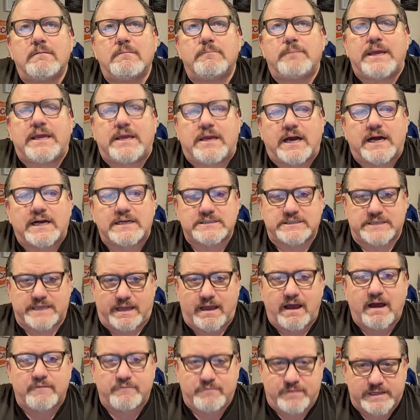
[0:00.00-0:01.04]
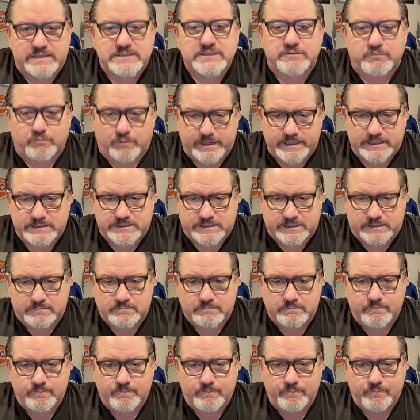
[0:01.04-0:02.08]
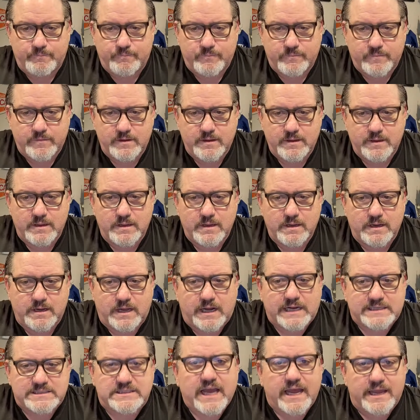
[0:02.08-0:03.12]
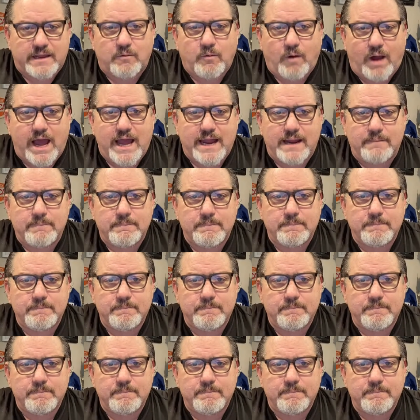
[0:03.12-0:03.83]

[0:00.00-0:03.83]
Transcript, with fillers: because of this reason. Can I tell you why?